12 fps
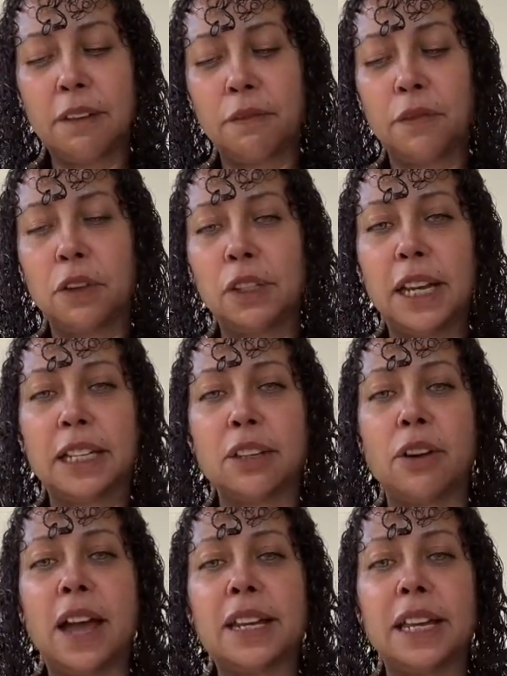And feel
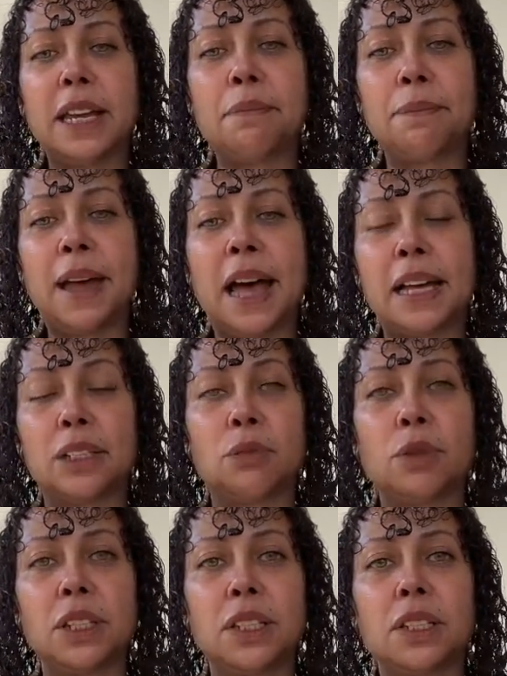like you're at an
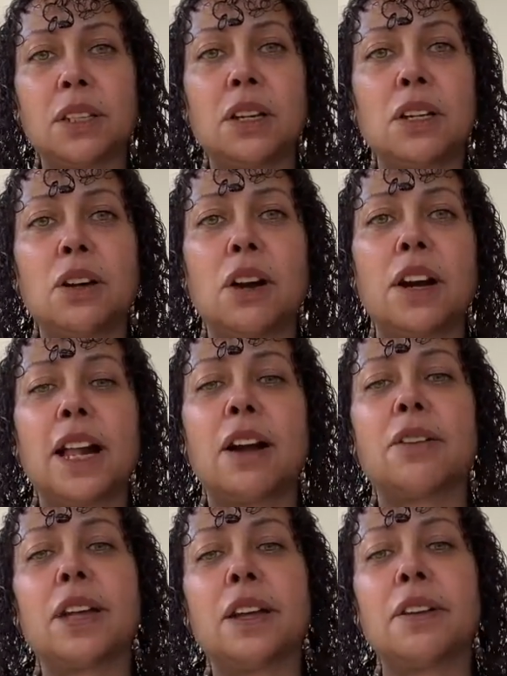impasse with the stuck card
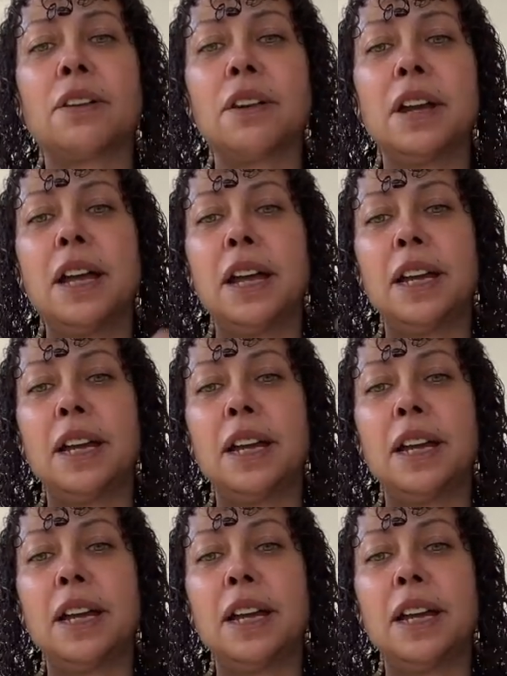out here.